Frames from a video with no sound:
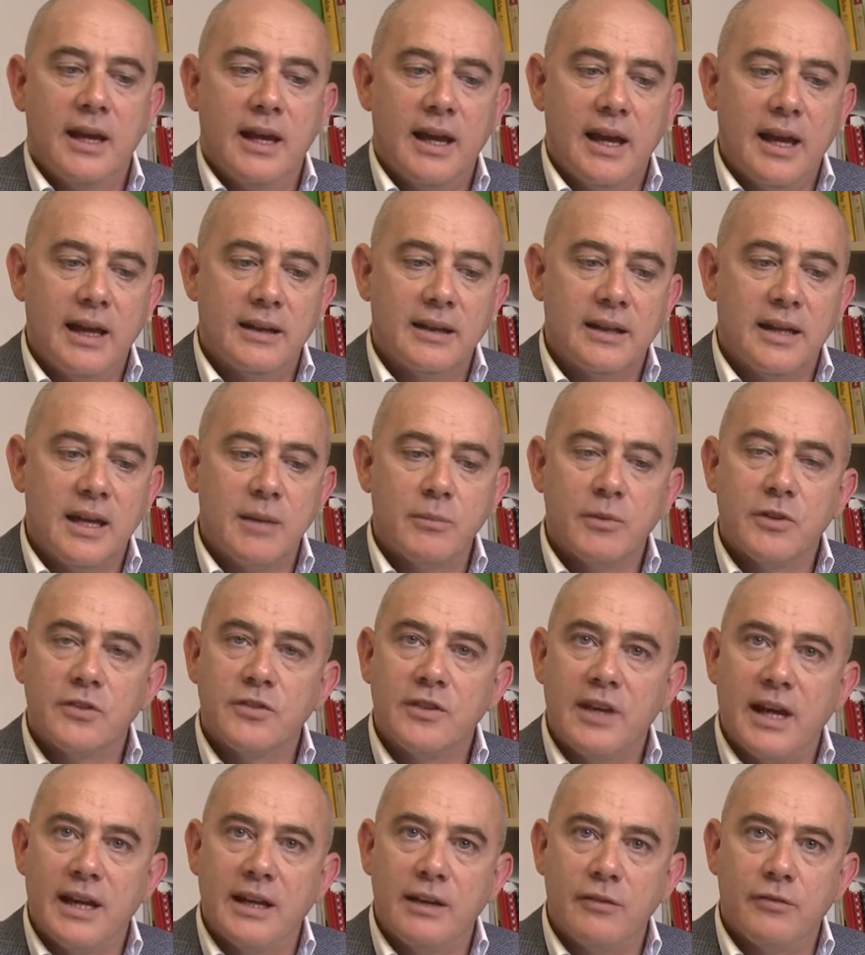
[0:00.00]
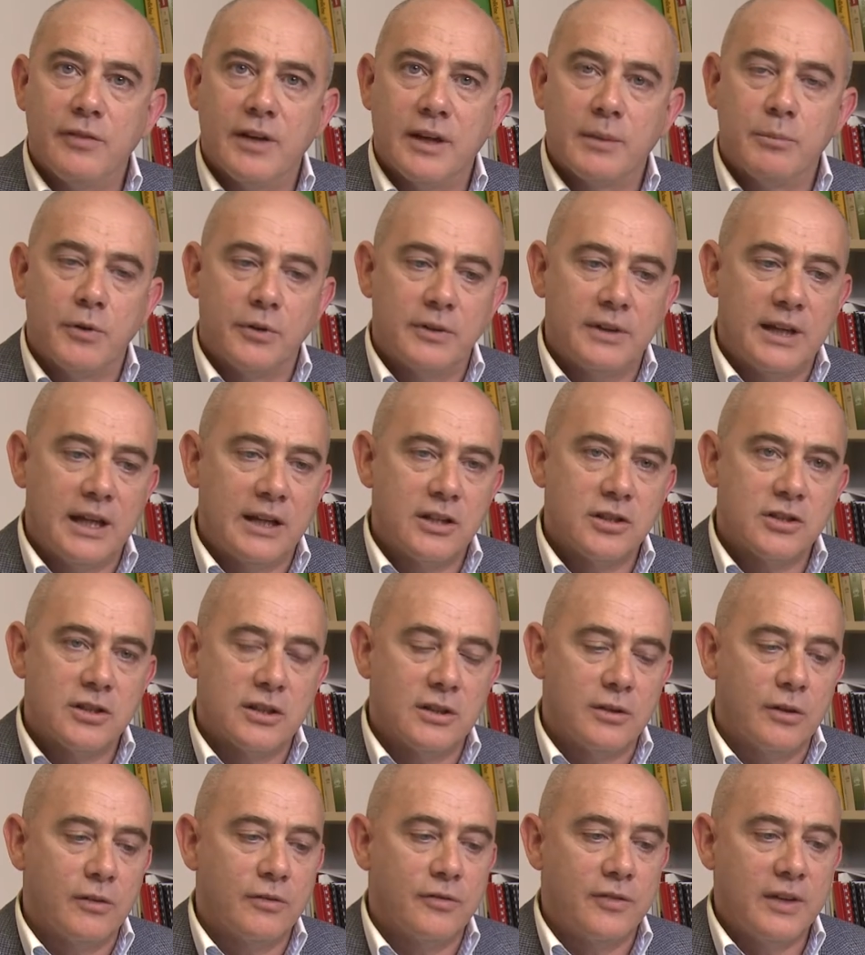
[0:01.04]
and chemo side effect
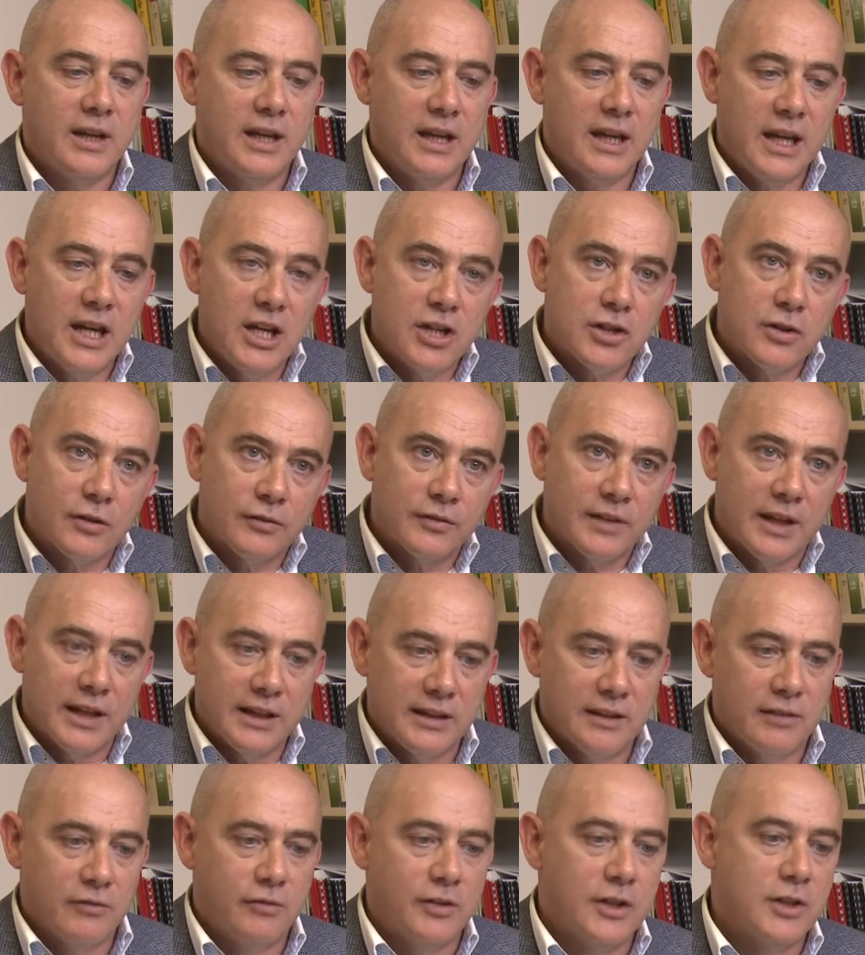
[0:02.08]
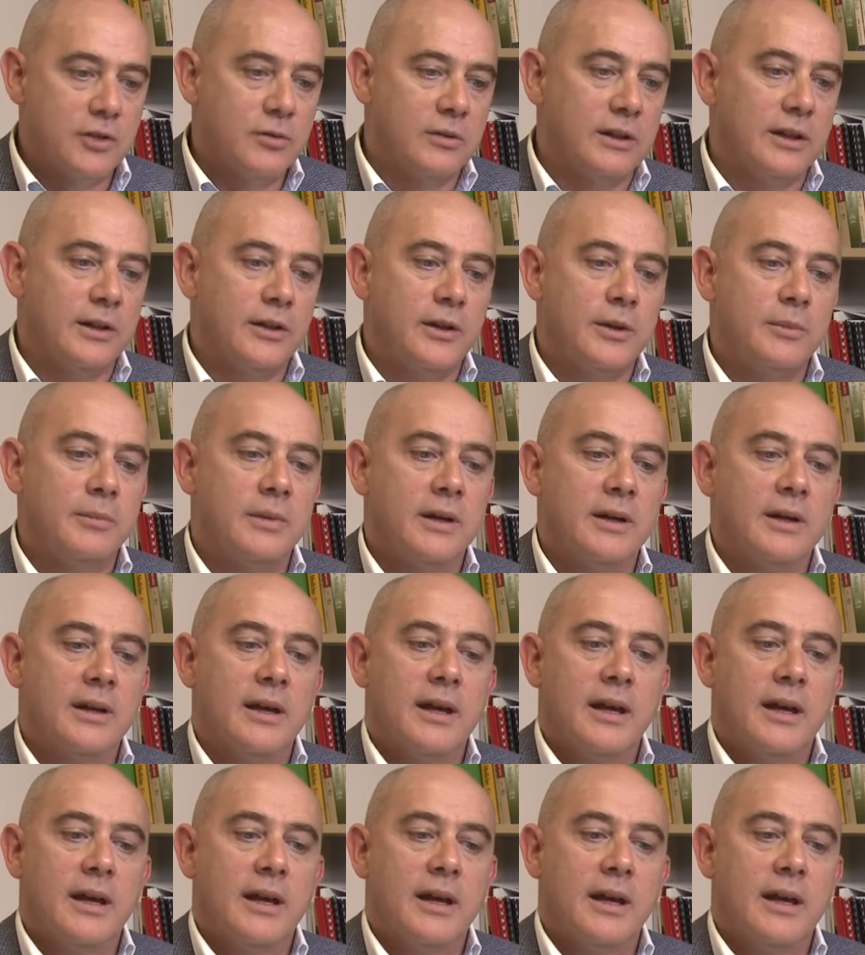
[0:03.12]
protection of each of the individual herb.